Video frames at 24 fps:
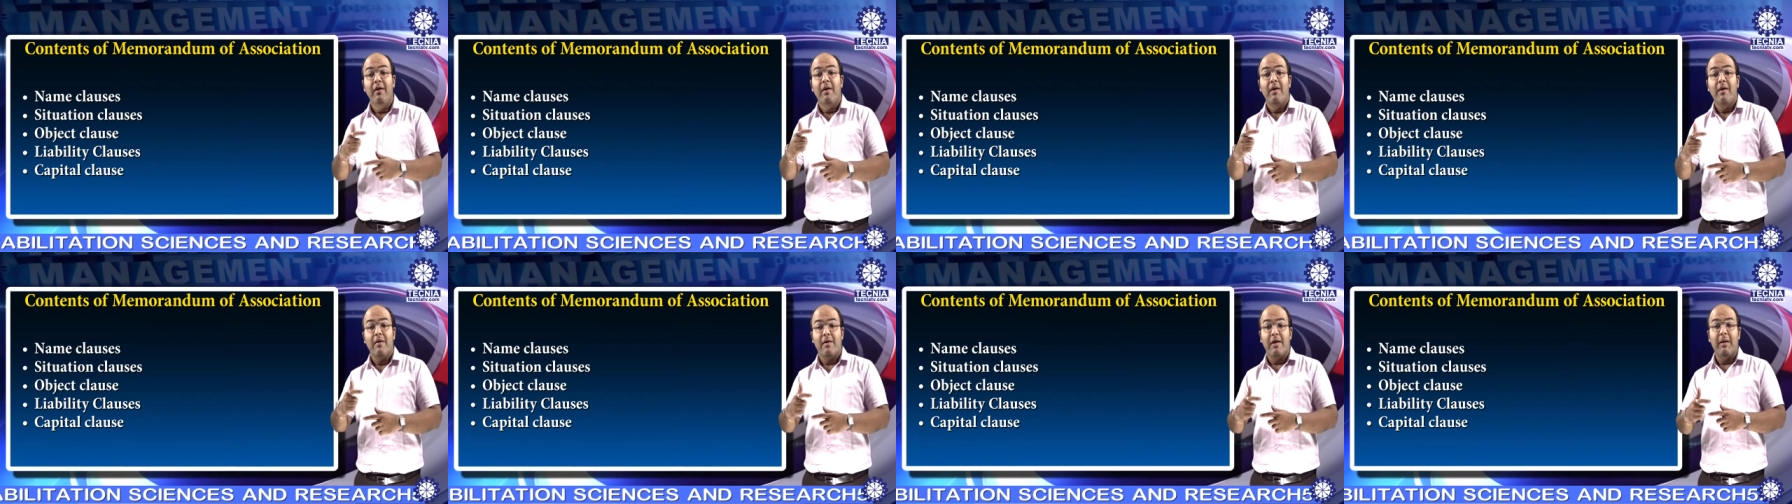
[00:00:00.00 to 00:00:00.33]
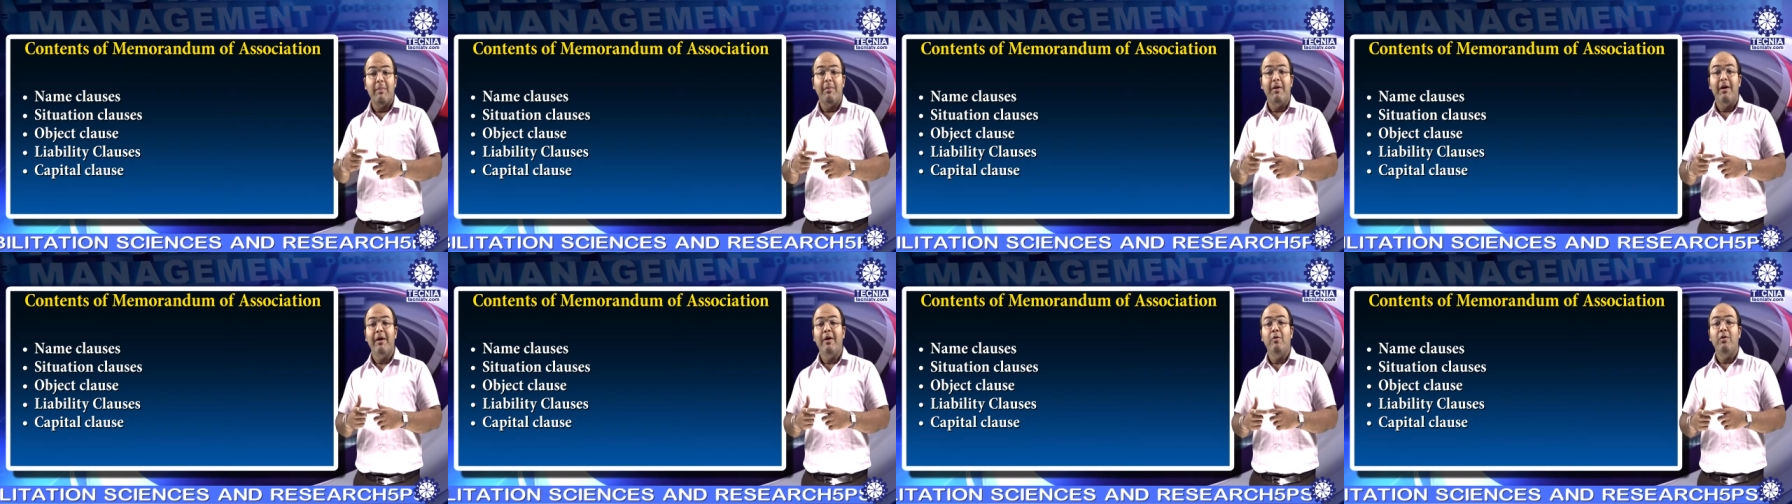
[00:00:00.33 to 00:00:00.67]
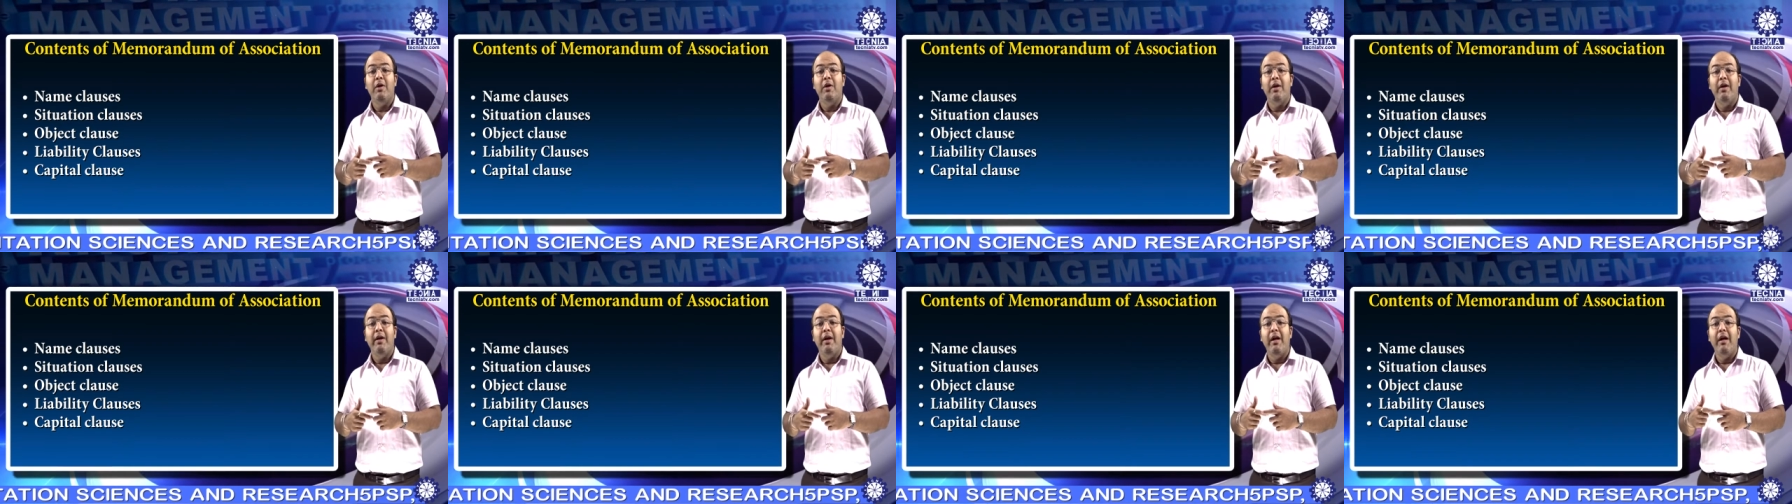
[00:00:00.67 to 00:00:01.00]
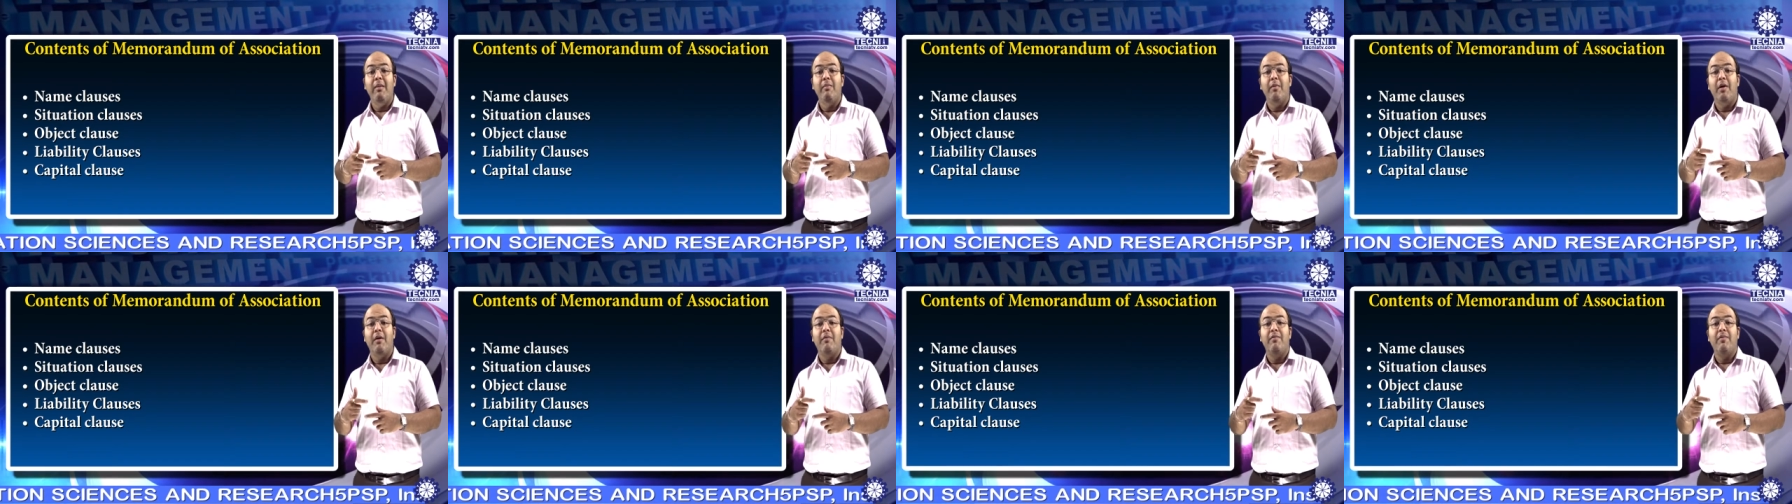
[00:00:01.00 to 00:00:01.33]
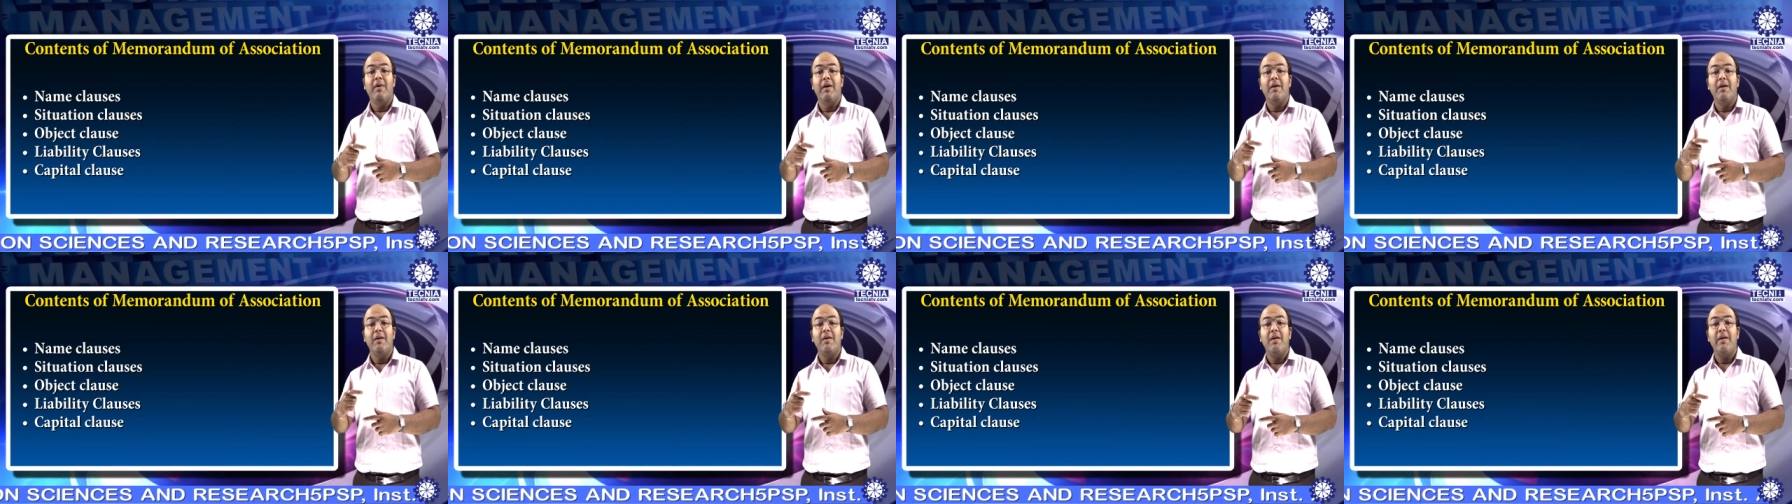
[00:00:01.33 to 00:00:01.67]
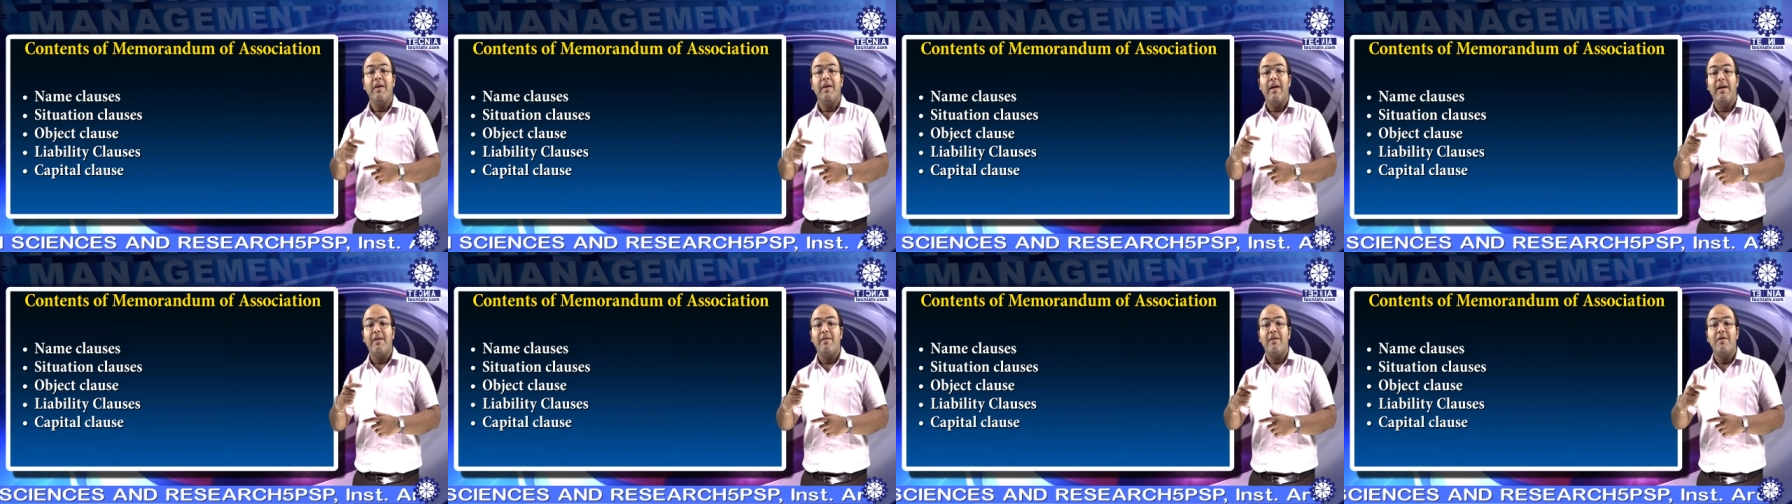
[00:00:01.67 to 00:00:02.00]
similar to the name of another
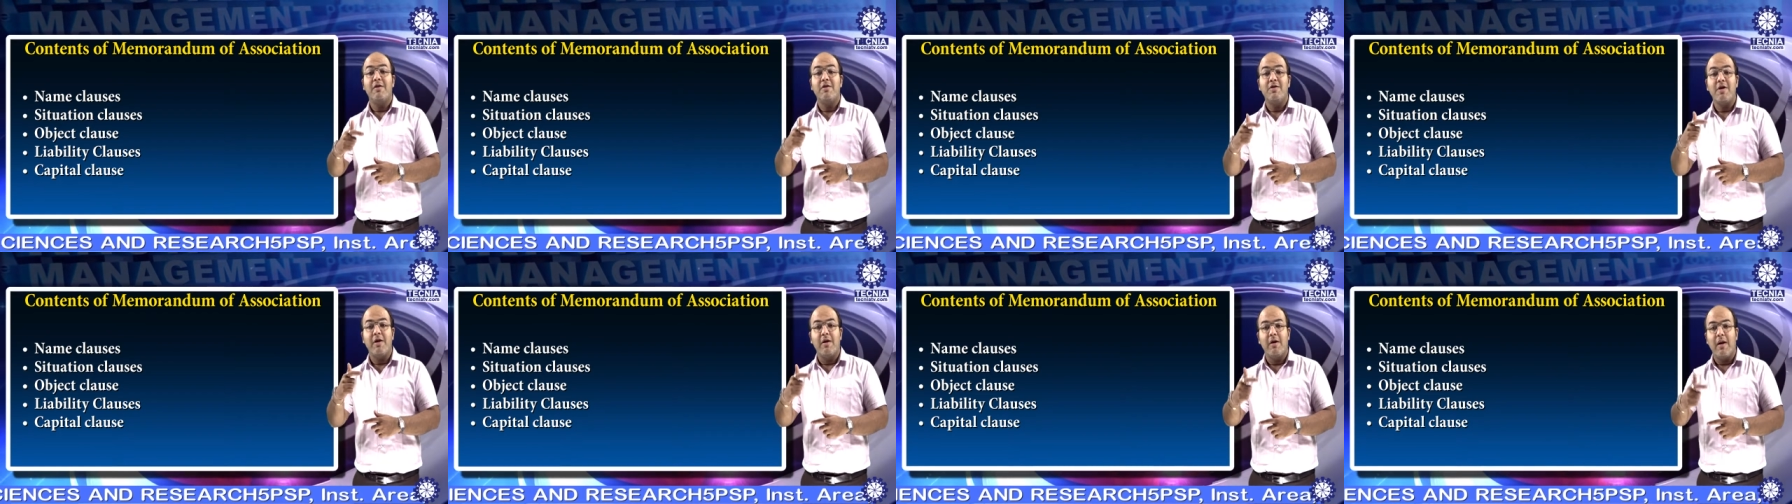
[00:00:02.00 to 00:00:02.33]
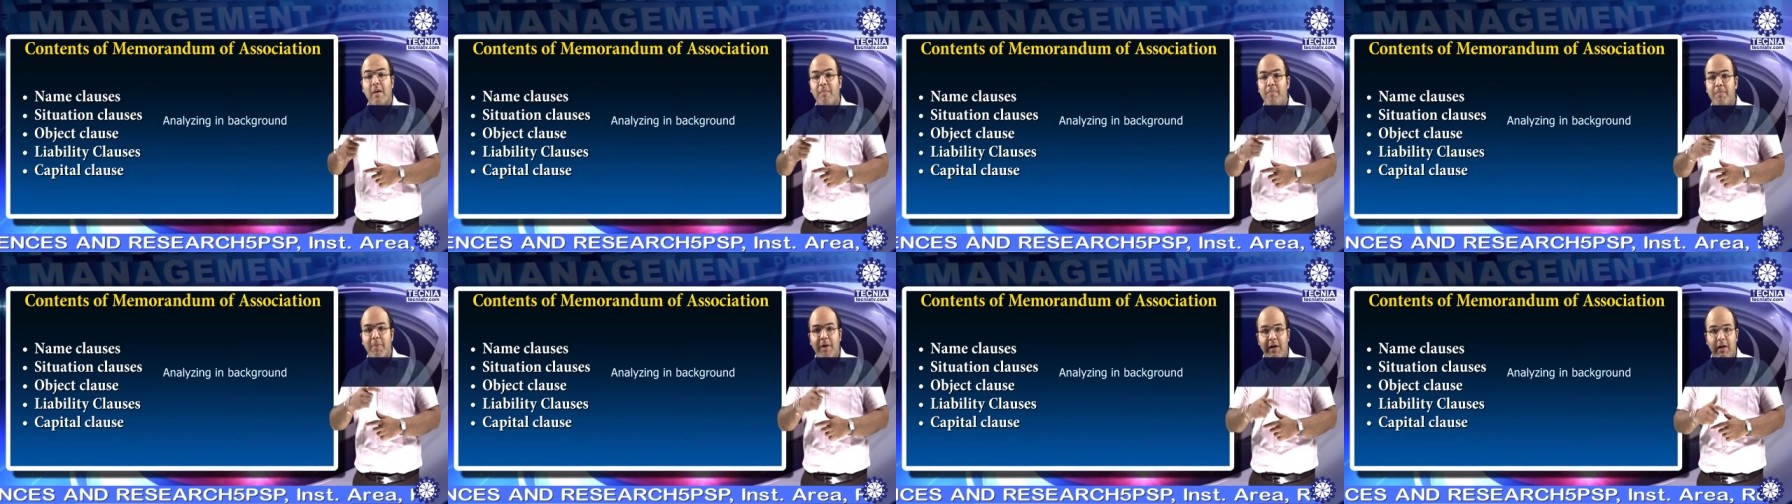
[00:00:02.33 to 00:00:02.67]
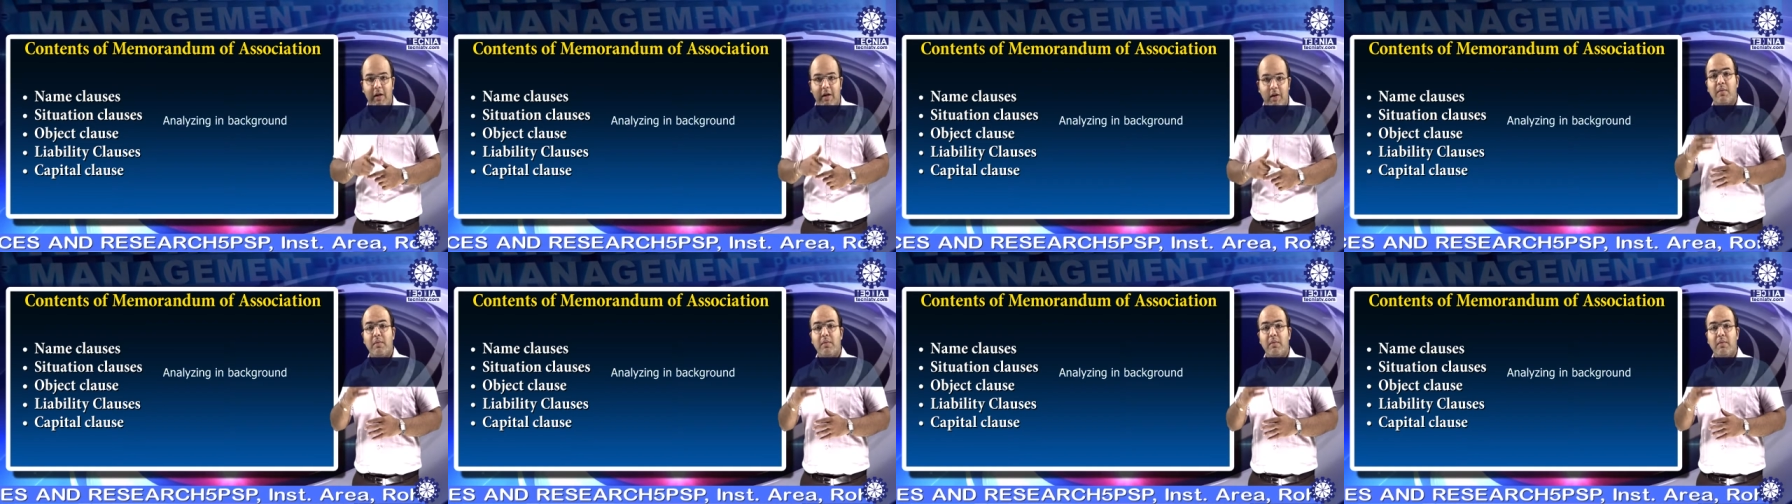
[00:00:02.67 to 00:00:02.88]
existing company.